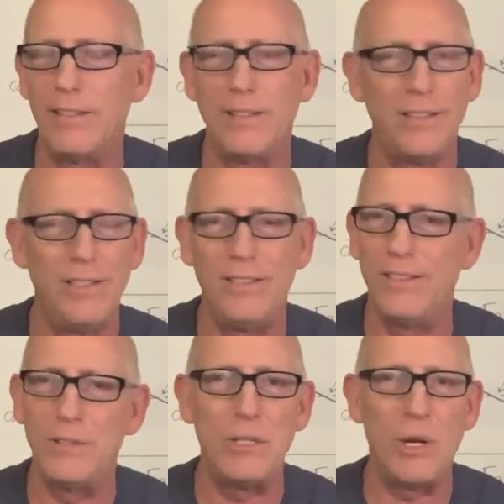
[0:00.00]

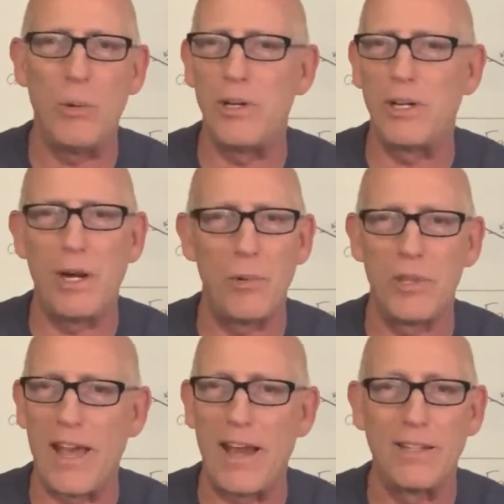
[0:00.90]
There's nowhere to go with
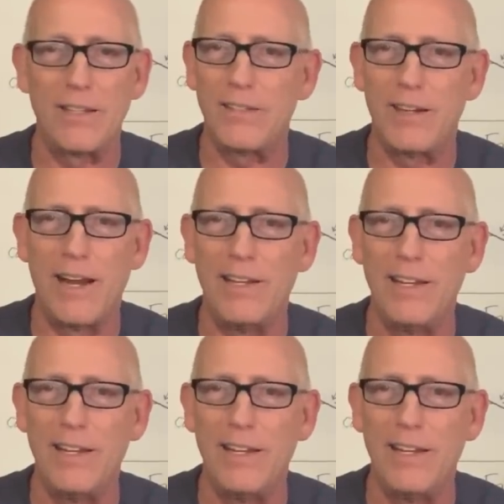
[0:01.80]
that, right?